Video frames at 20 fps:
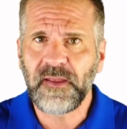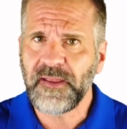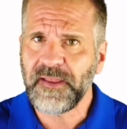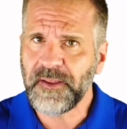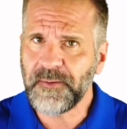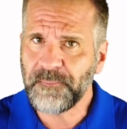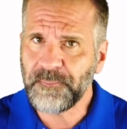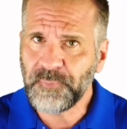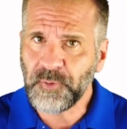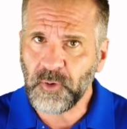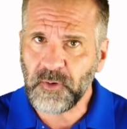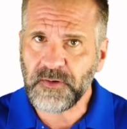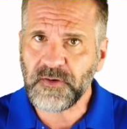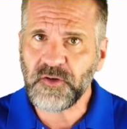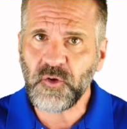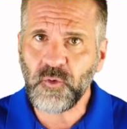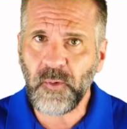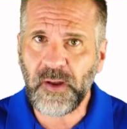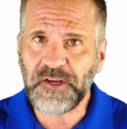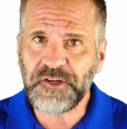
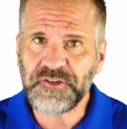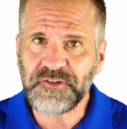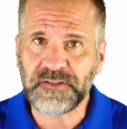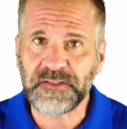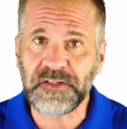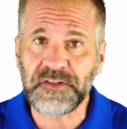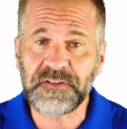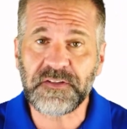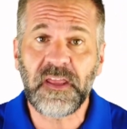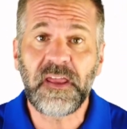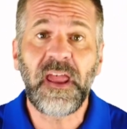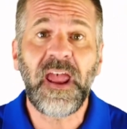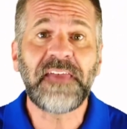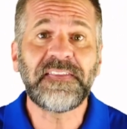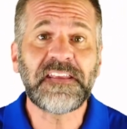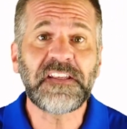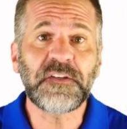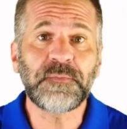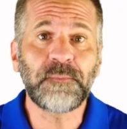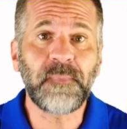Important questions, and
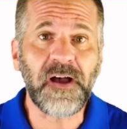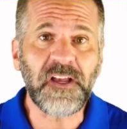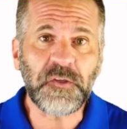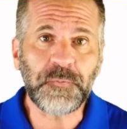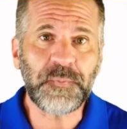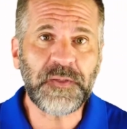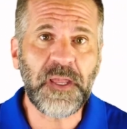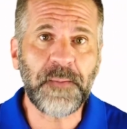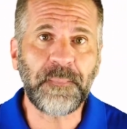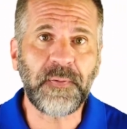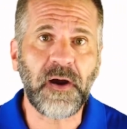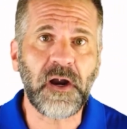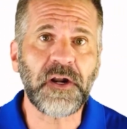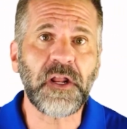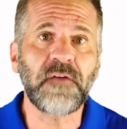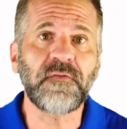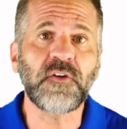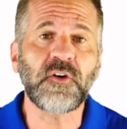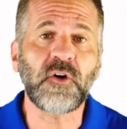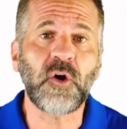these must be a part
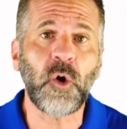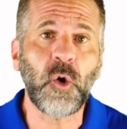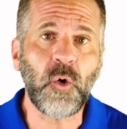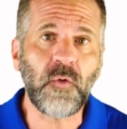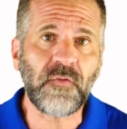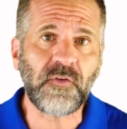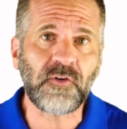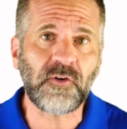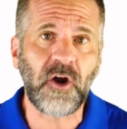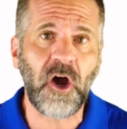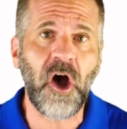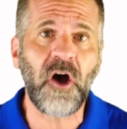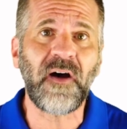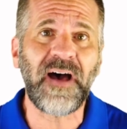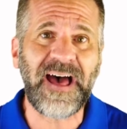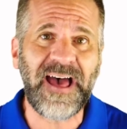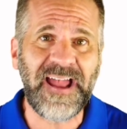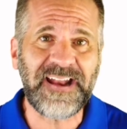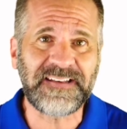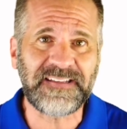of your overall
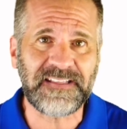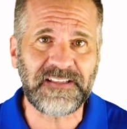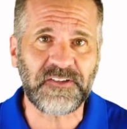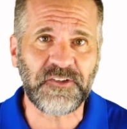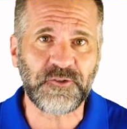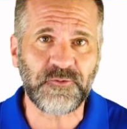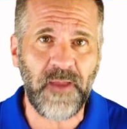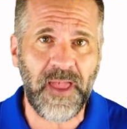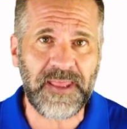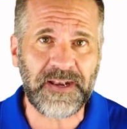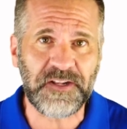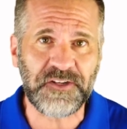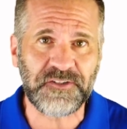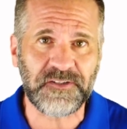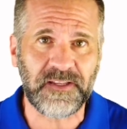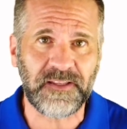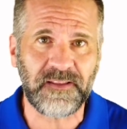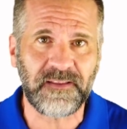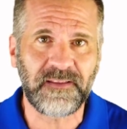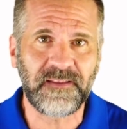IT
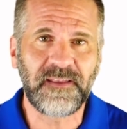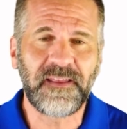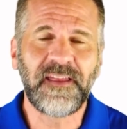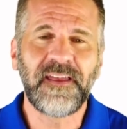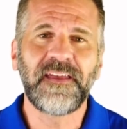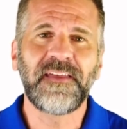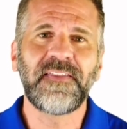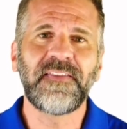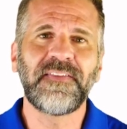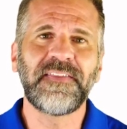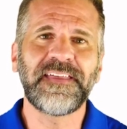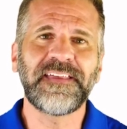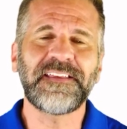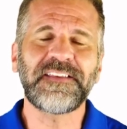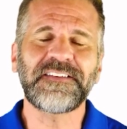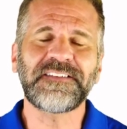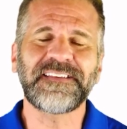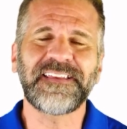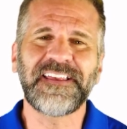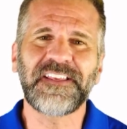strategy.
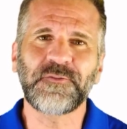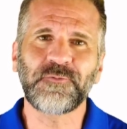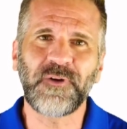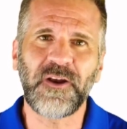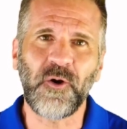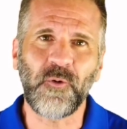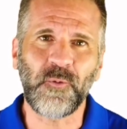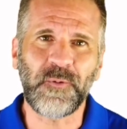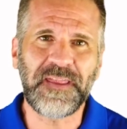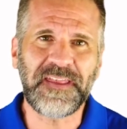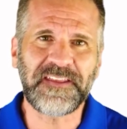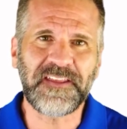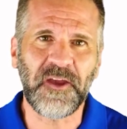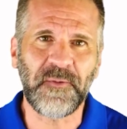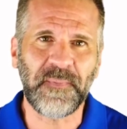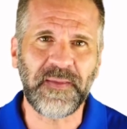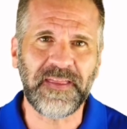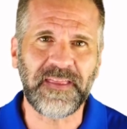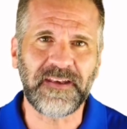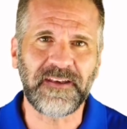This is where we
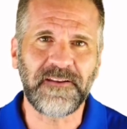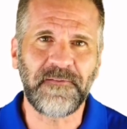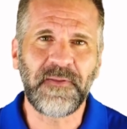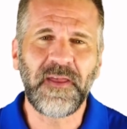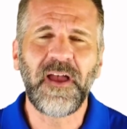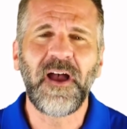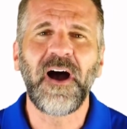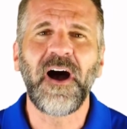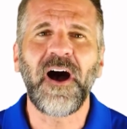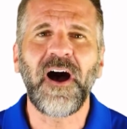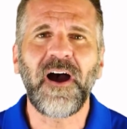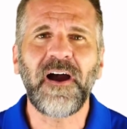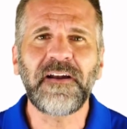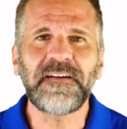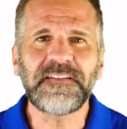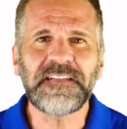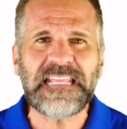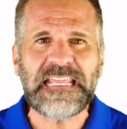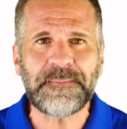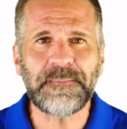come in. Our
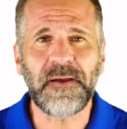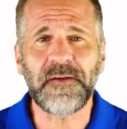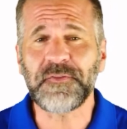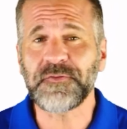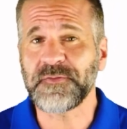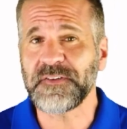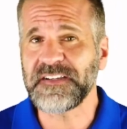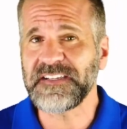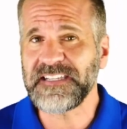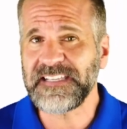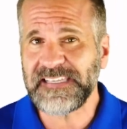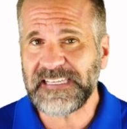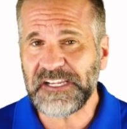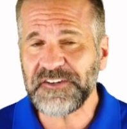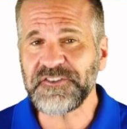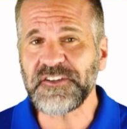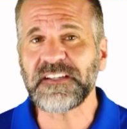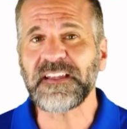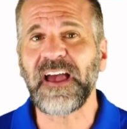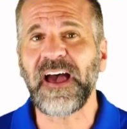team of
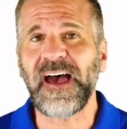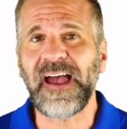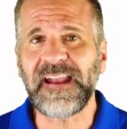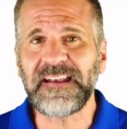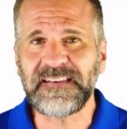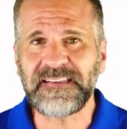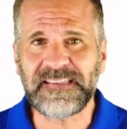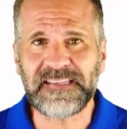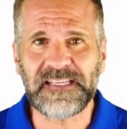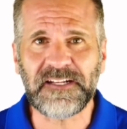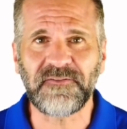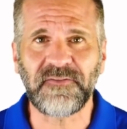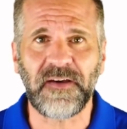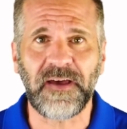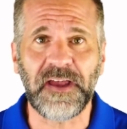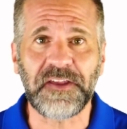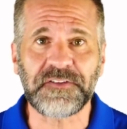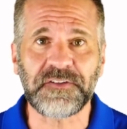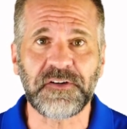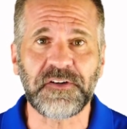strategic IT
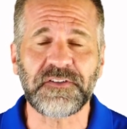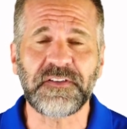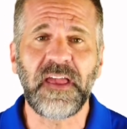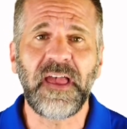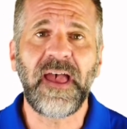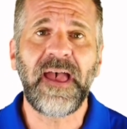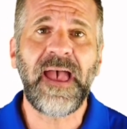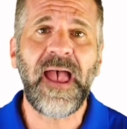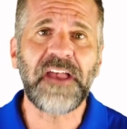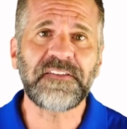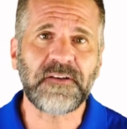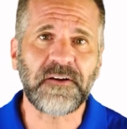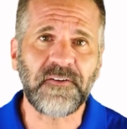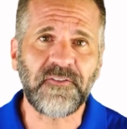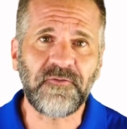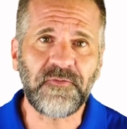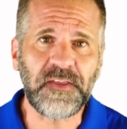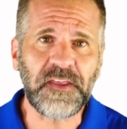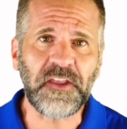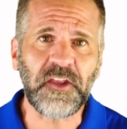advisors has our
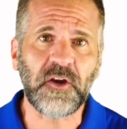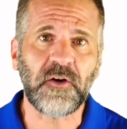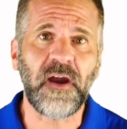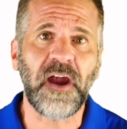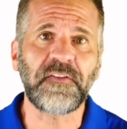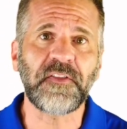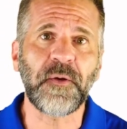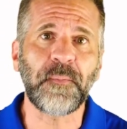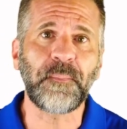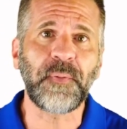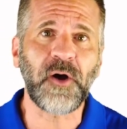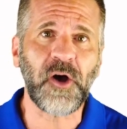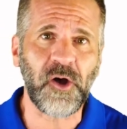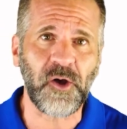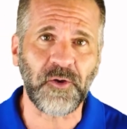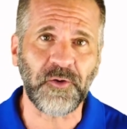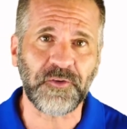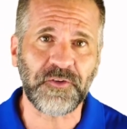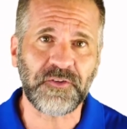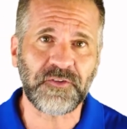finger on the
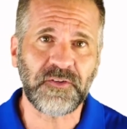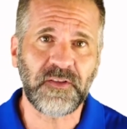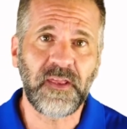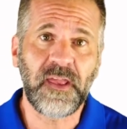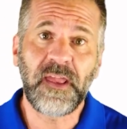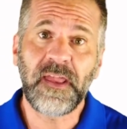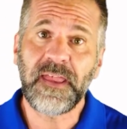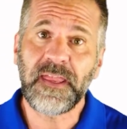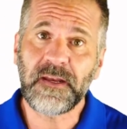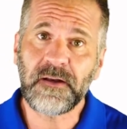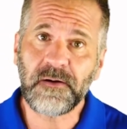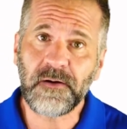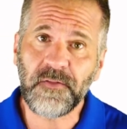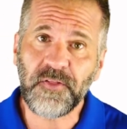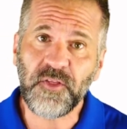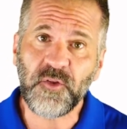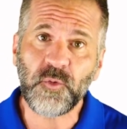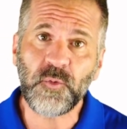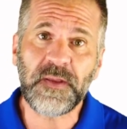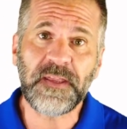pulse. Here are
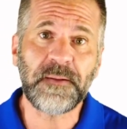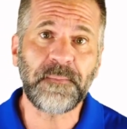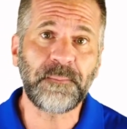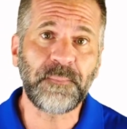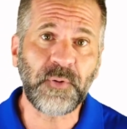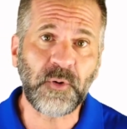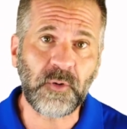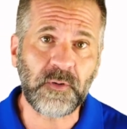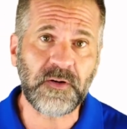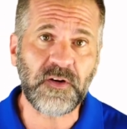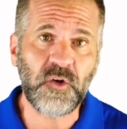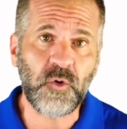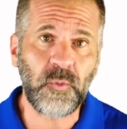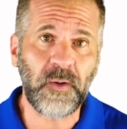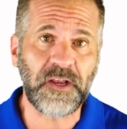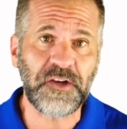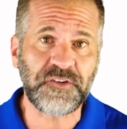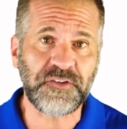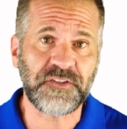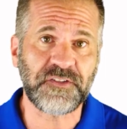3 important
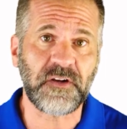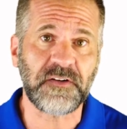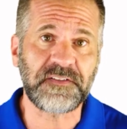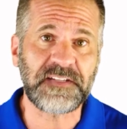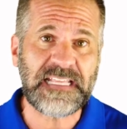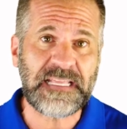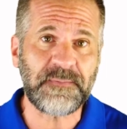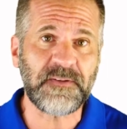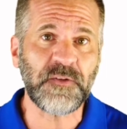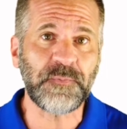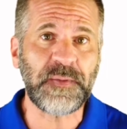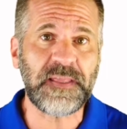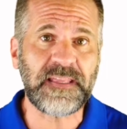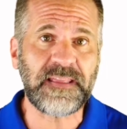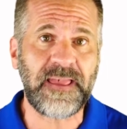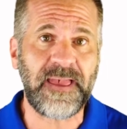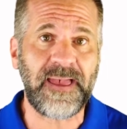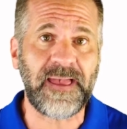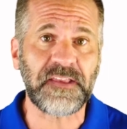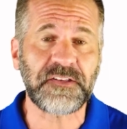questions our team is being
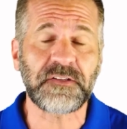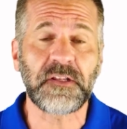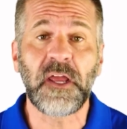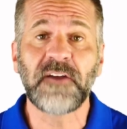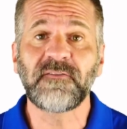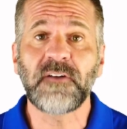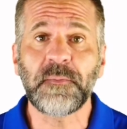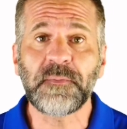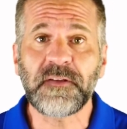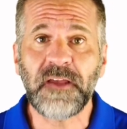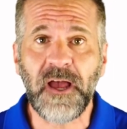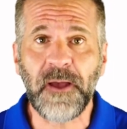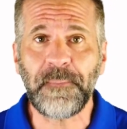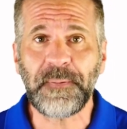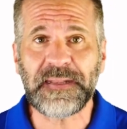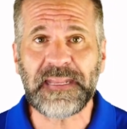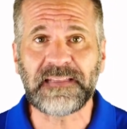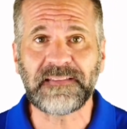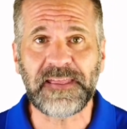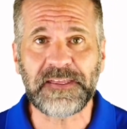asked from
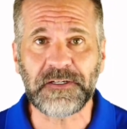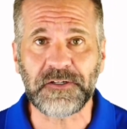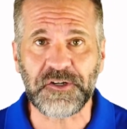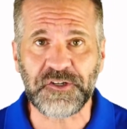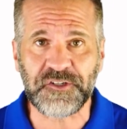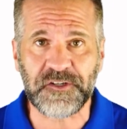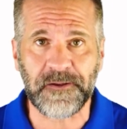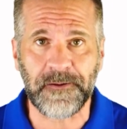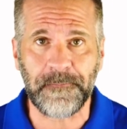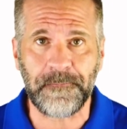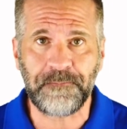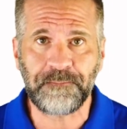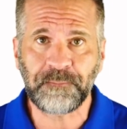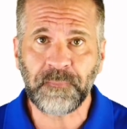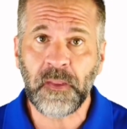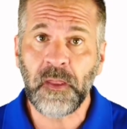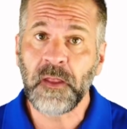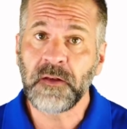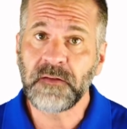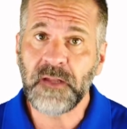company leadership.
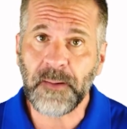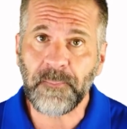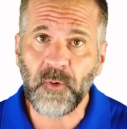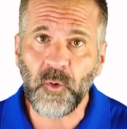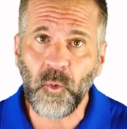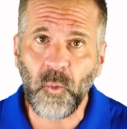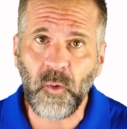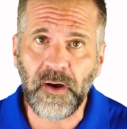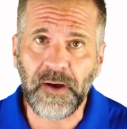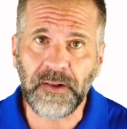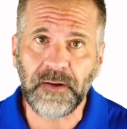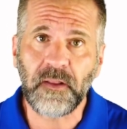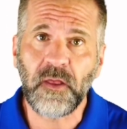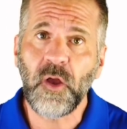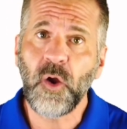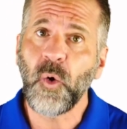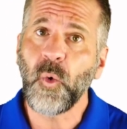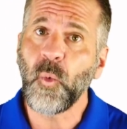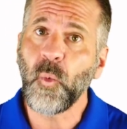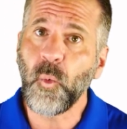Number 1,
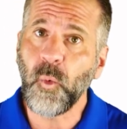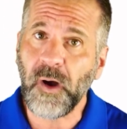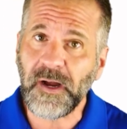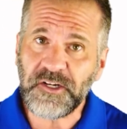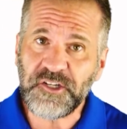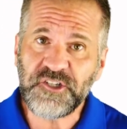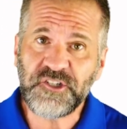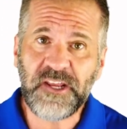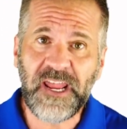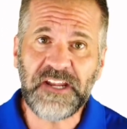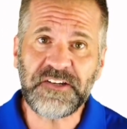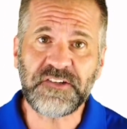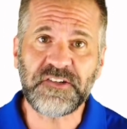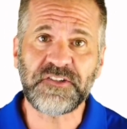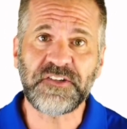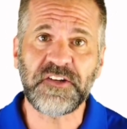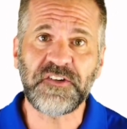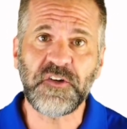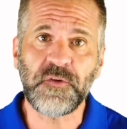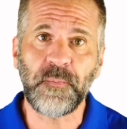what changes
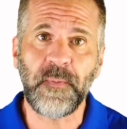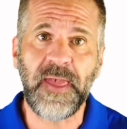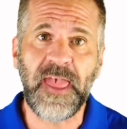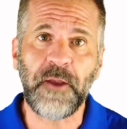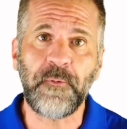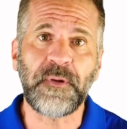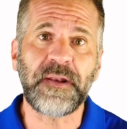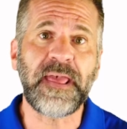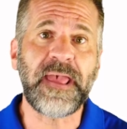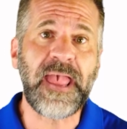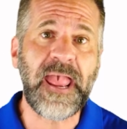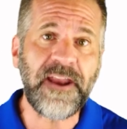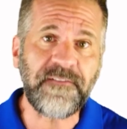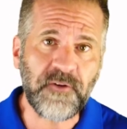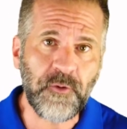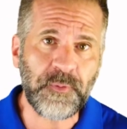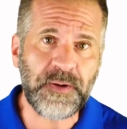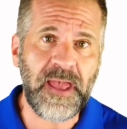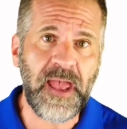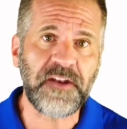did you make when
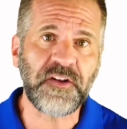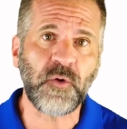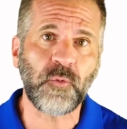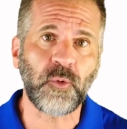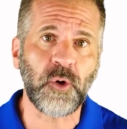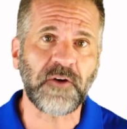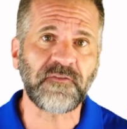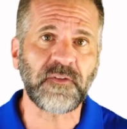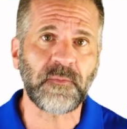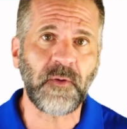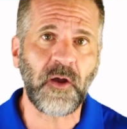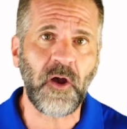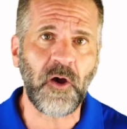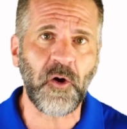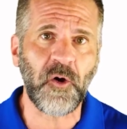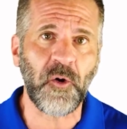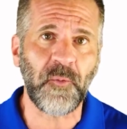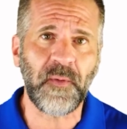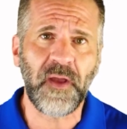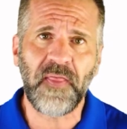everyone had to work from
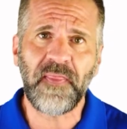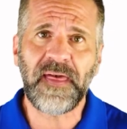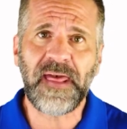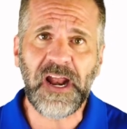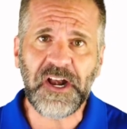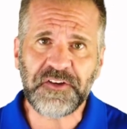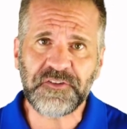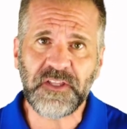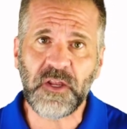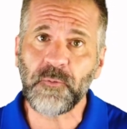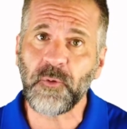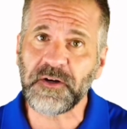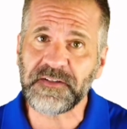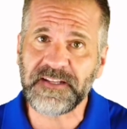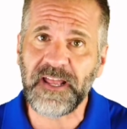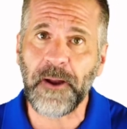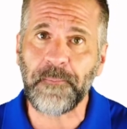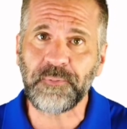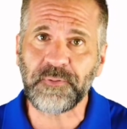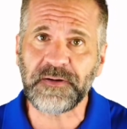home that actually worked
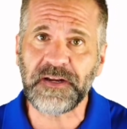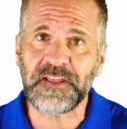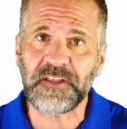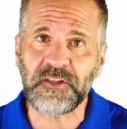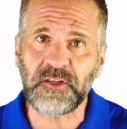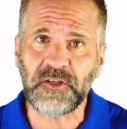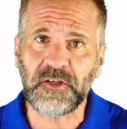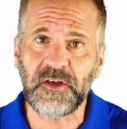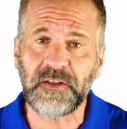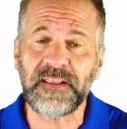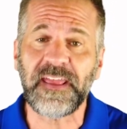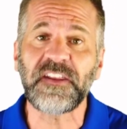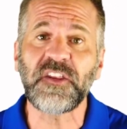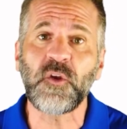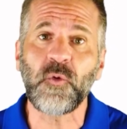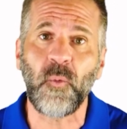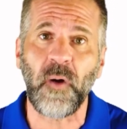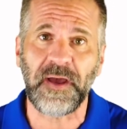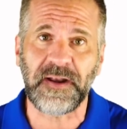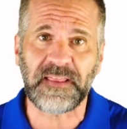out pretty good and
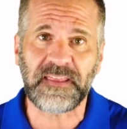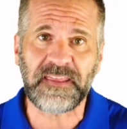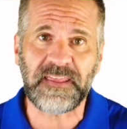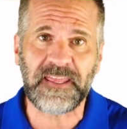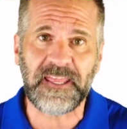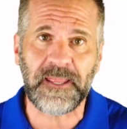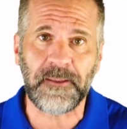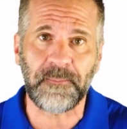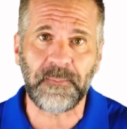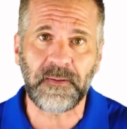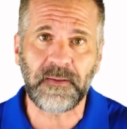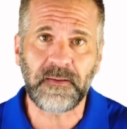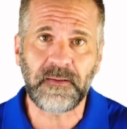you want to keep?